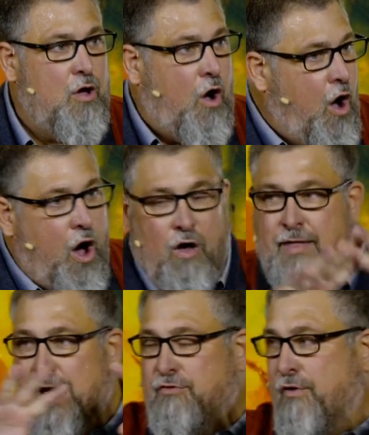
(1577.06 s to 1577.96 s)
All
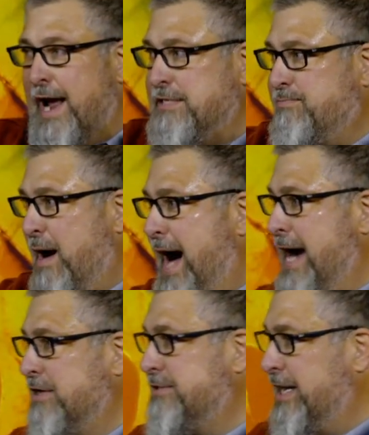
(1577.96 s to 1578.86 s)
that
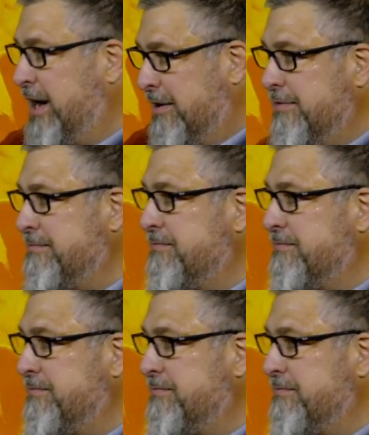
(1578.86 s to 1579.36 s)
transpires there